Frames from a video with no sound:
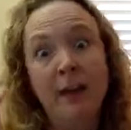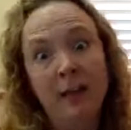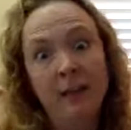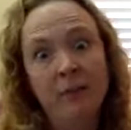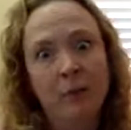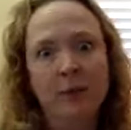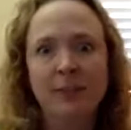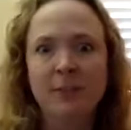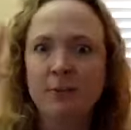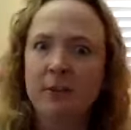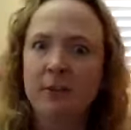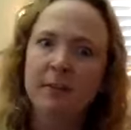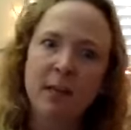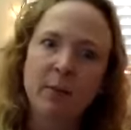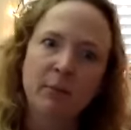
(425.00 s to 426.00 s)
invoice or
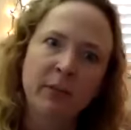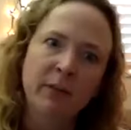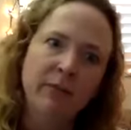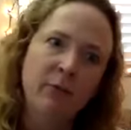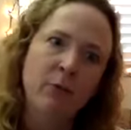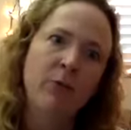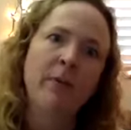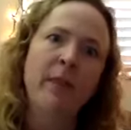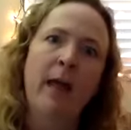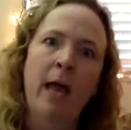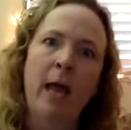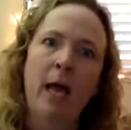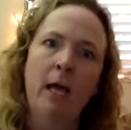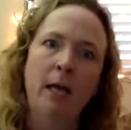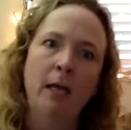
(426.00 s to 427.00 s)
the template for
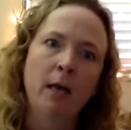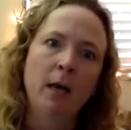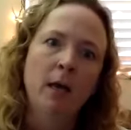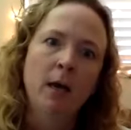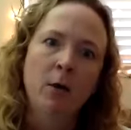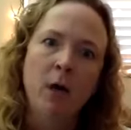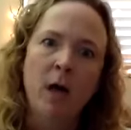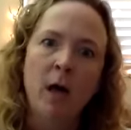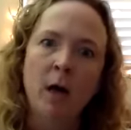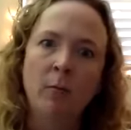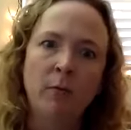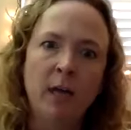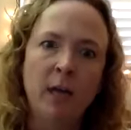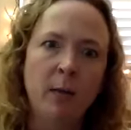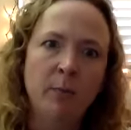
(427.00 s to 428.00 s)
that
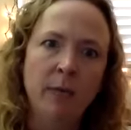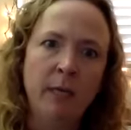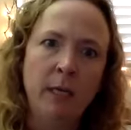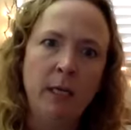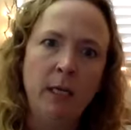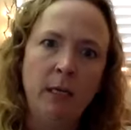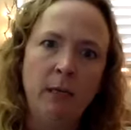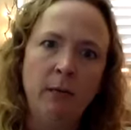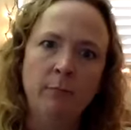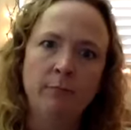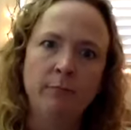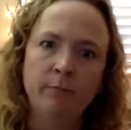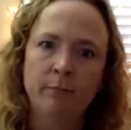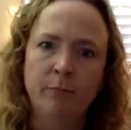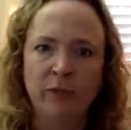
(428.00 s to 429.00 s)
company
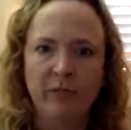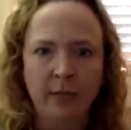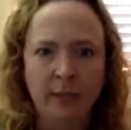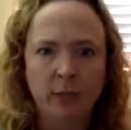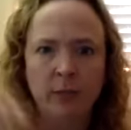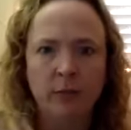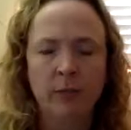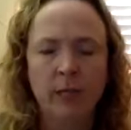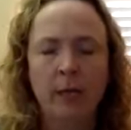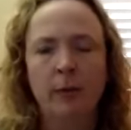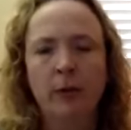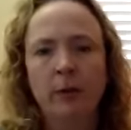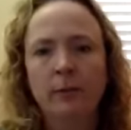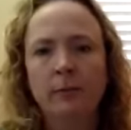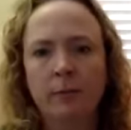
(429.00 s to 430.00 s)
professional
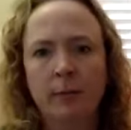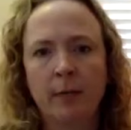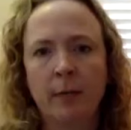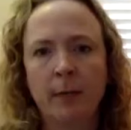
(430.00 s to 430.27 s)
letter. Yeah.